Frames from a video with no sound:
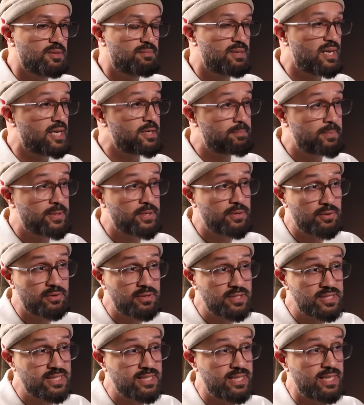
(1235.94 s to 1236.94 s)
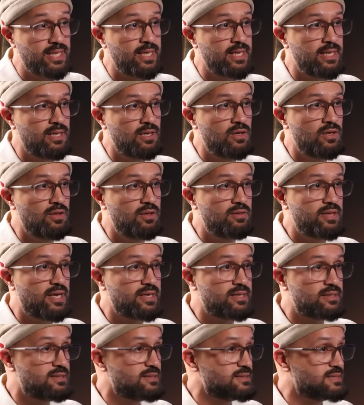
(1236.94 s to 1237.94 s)
blood purity
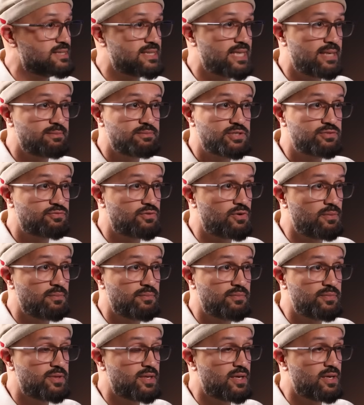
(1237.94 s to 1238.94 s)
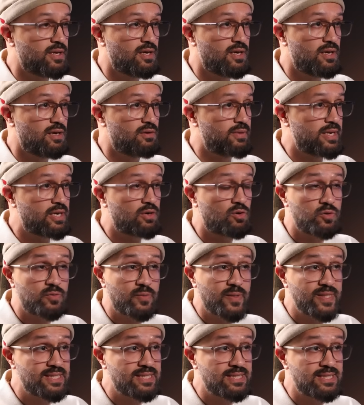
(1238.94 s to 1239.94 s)
that stems from the
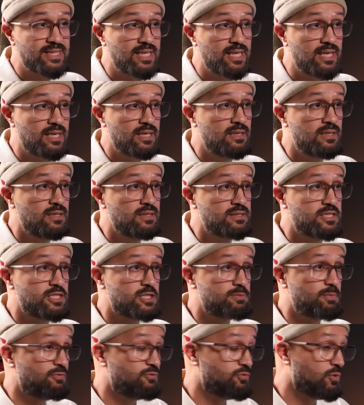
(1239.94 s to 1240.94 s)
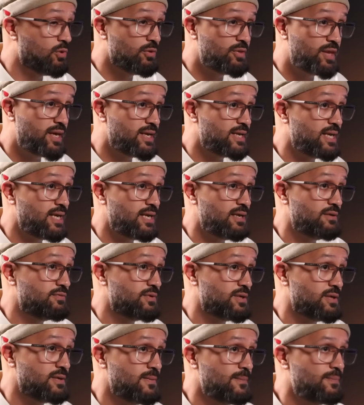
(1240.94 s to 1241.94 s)
Reconquista, since before then
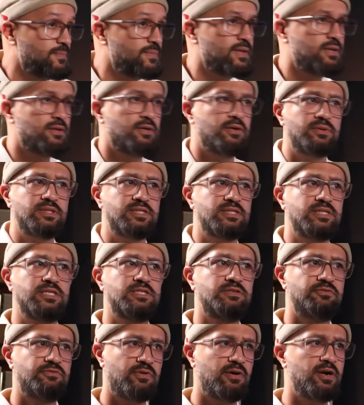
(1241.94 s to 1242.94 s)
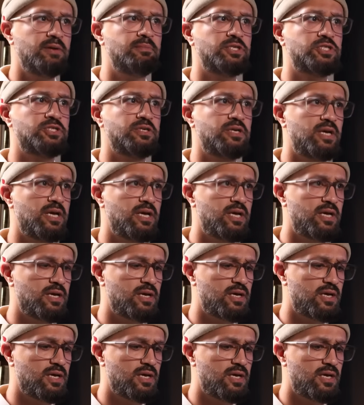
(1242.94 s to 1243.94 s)
even. You know, it's a very much
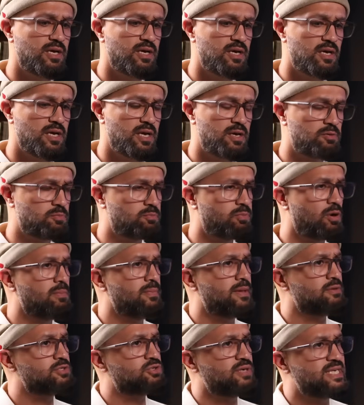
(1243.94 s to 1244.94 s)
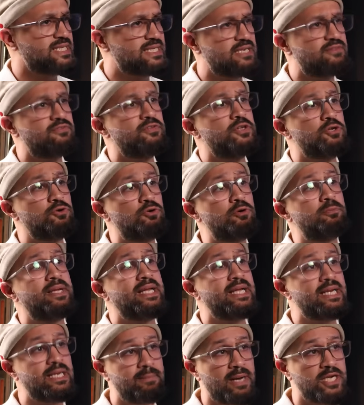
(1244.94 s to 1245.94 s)
a problem that was created out of a
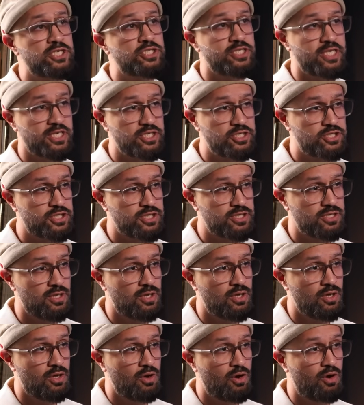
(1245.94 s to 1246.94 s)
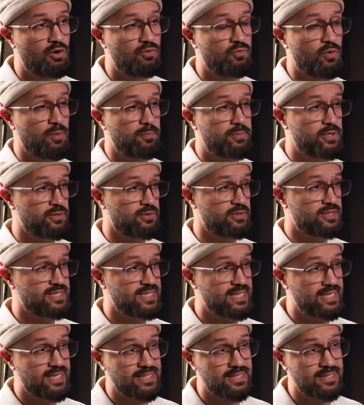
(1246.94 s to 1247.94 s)
European imagination of what
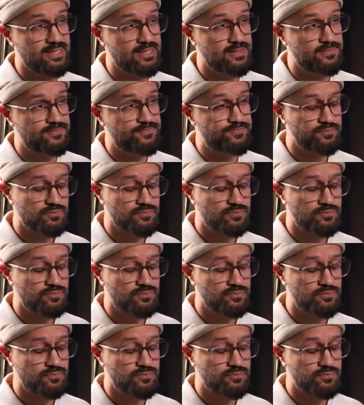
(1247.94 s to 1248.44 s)
purity is.